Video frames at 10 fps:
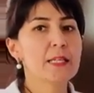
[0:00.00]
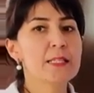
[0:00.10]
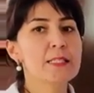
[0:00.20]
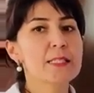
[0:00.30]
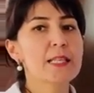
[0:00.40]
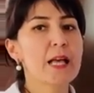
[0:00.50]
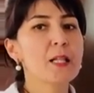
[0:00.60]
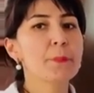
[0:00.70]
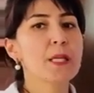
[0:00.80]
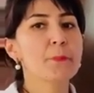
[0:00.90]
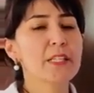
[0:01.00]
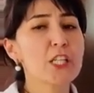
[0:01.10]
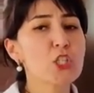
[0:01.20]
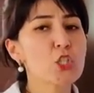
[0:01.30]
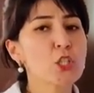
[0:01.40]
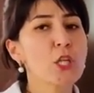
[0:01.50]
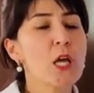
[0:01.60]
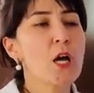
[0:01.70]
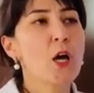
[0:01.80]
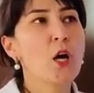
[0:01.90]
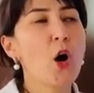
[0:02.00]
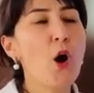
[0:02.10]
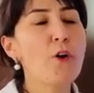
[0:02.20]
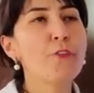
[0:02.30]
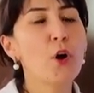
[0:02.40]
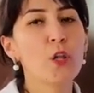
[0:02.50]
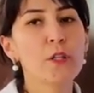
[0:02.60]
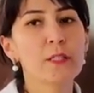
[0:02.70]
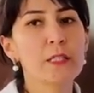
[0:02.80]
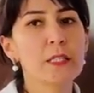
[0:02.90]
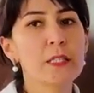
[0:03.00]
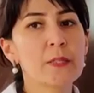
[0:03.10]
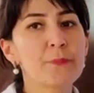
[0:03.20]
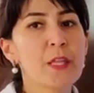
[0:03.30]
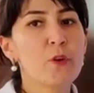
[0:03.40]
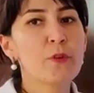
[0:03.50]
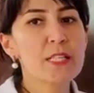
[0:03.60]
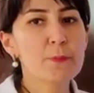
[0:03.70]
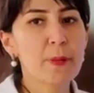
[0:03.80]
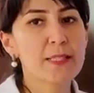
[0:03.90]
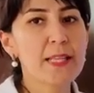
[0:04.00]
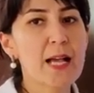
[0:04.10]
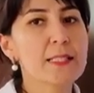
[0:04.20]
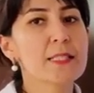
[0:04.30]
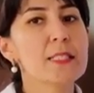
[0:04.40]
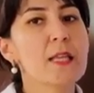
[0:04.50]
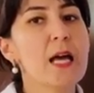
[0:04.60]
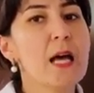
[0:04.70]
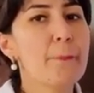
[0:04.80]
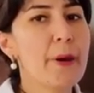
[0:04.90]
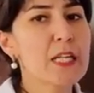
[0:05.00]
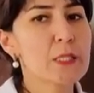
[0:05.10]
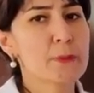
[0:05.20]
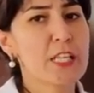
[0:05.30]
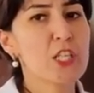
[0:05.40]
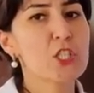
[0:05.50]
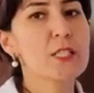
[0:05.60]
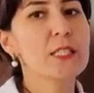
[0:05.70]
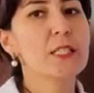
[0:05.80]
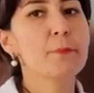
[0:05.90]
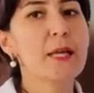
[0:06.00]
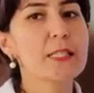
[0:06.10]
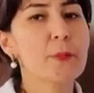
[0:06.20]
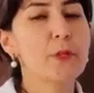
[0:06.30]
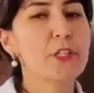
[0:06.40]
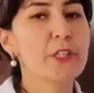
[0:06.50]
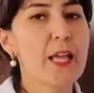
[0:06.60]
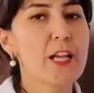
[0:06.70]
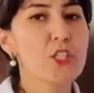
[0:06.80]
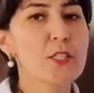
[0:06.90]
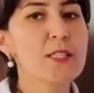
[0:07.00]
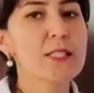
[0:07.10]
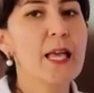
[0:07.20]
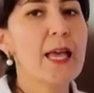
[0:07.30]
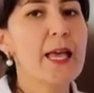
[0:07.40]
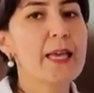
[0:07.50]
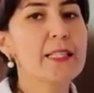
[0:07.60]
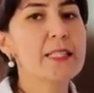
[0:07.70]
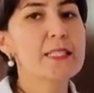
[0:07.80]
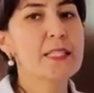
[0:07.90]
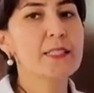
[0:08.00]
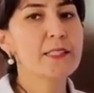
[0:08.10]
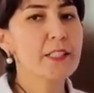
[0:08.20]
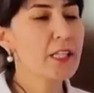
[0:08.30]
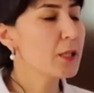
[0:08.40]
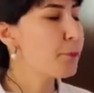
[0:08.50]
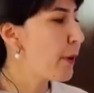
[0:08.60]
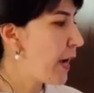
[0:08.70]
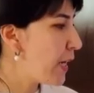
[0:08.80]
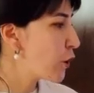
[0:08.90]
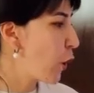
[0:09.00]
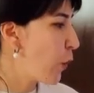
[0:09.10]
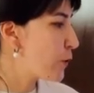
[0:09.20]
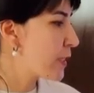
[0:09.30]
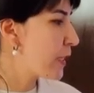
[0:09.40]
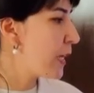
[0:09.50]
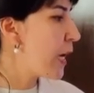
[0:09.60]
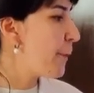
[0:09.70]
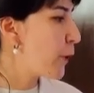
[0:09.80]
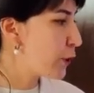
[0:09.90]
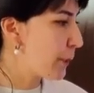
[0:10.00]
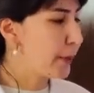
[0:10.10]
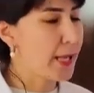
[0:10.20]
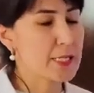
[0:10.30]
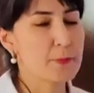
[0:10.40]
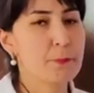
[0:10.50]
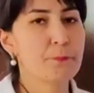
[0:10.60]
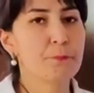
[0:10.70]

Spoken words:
this help elimination of all waste products, participation in metabolic reactions, and is integral part of the protoplasm.